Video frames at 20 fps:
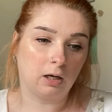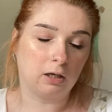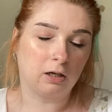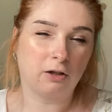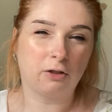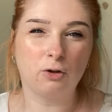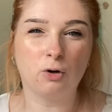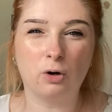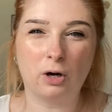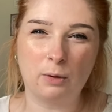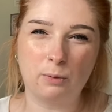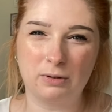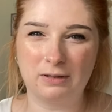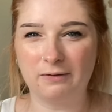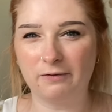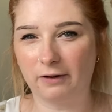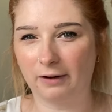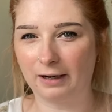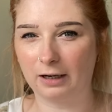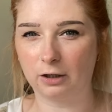And I thought I
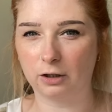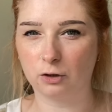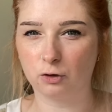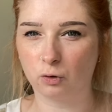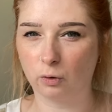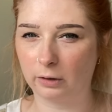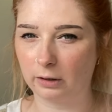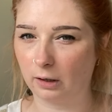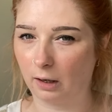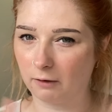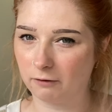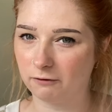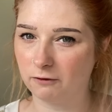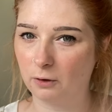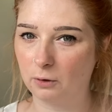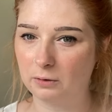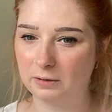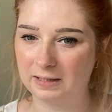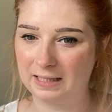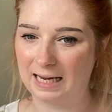wasn't very good at drawing like
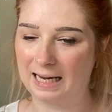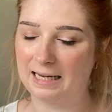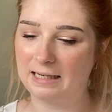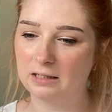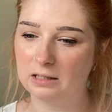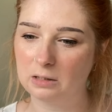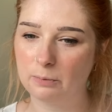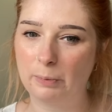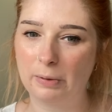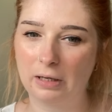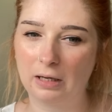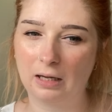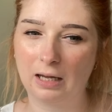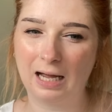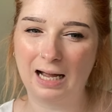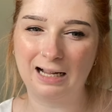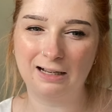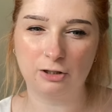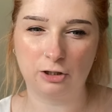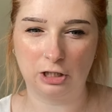full seams, but
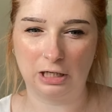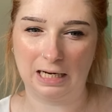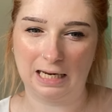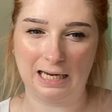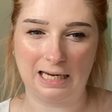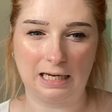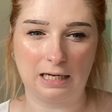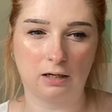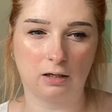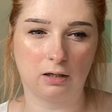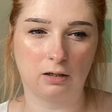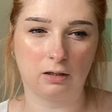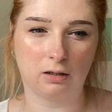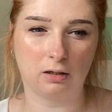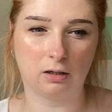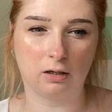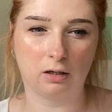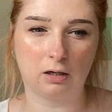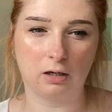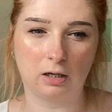actually
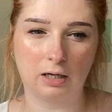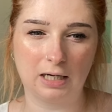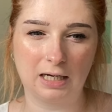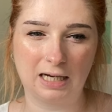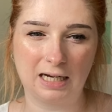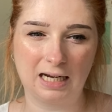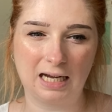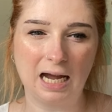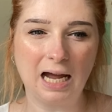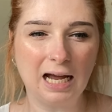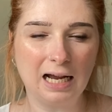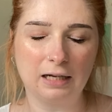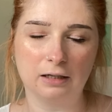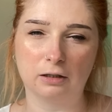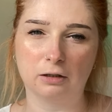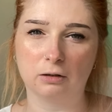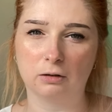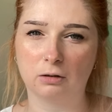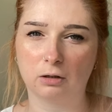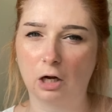I
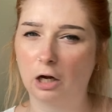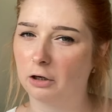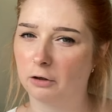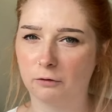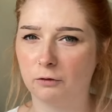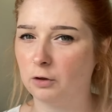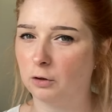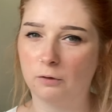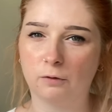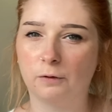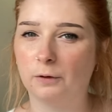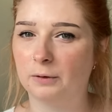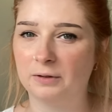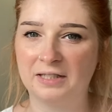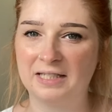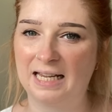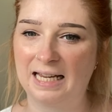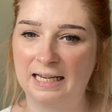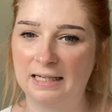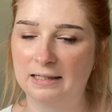can kind of do full
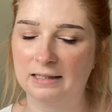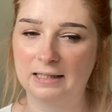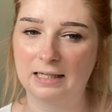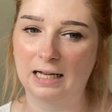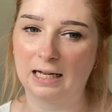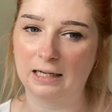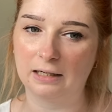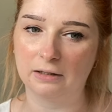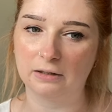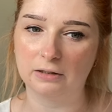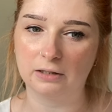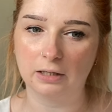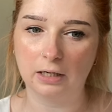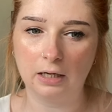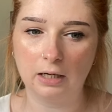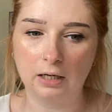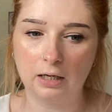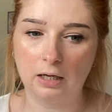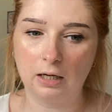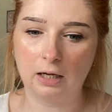seams and,
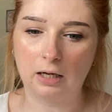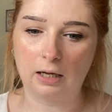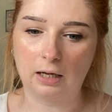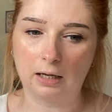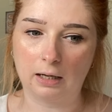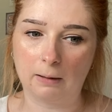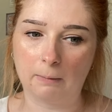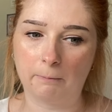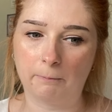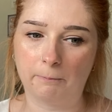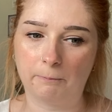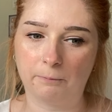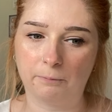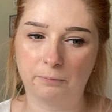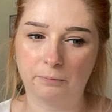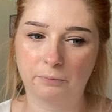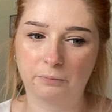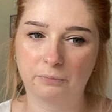um,